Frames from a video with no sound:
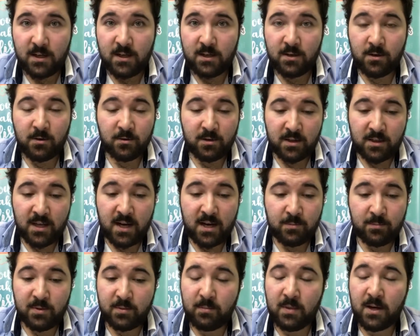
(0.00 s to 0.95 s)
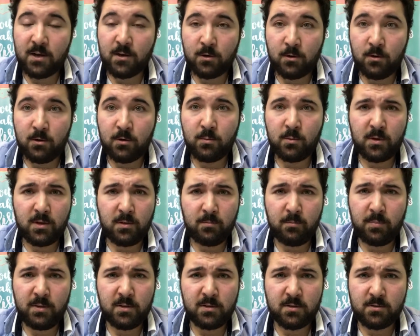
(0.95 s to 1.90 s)
Not only that, but my Lord, will
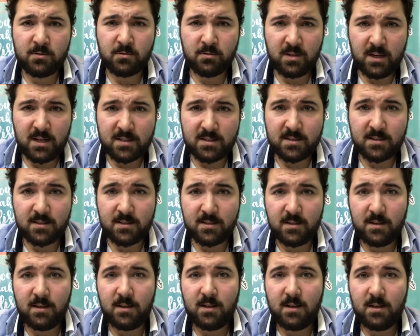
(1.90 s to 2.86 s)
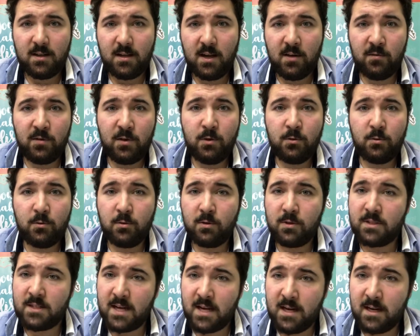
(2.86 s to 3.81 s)
build trust. If you
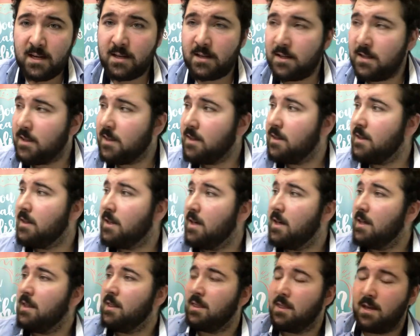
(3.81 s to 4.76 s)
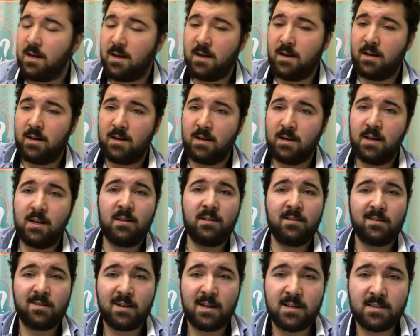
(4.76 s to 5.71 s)
tailor their
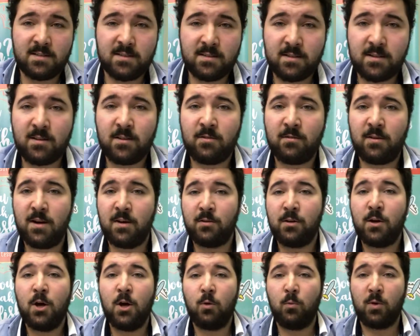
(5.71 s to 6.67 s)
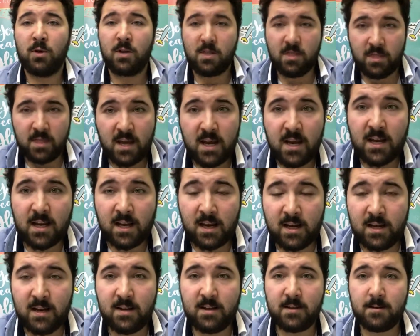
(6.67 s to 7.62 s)
English lessons around what they
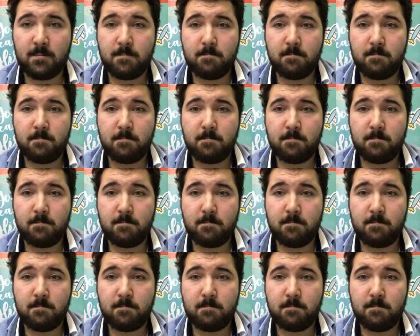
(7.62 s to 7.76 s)
like,